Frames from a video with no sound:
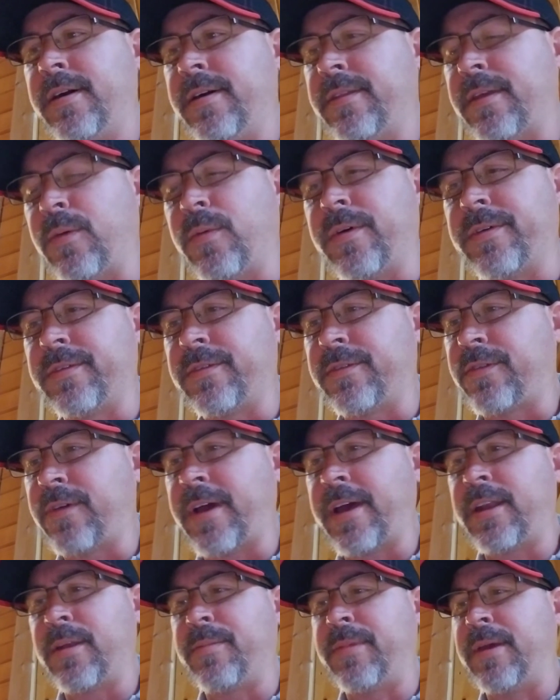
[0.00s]
They wasn't
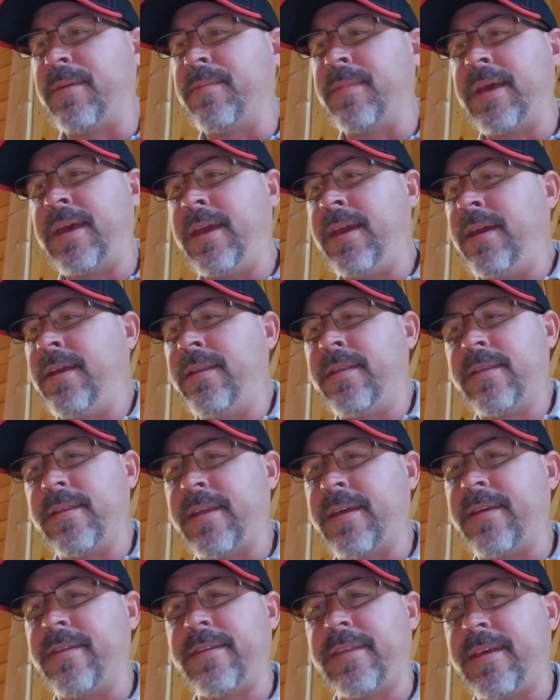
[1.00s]
trying to be mean.
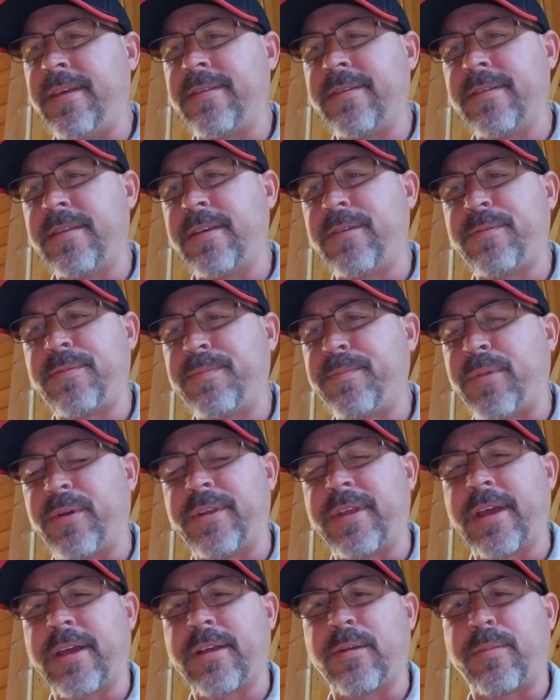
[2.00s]
This
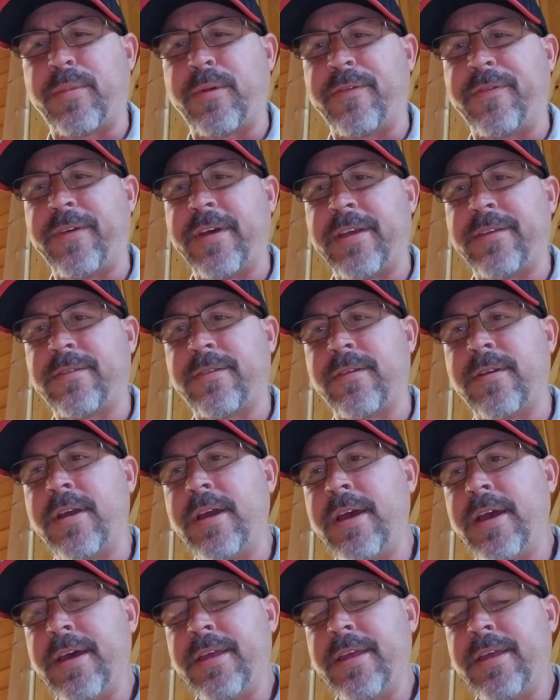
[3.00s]
particular professor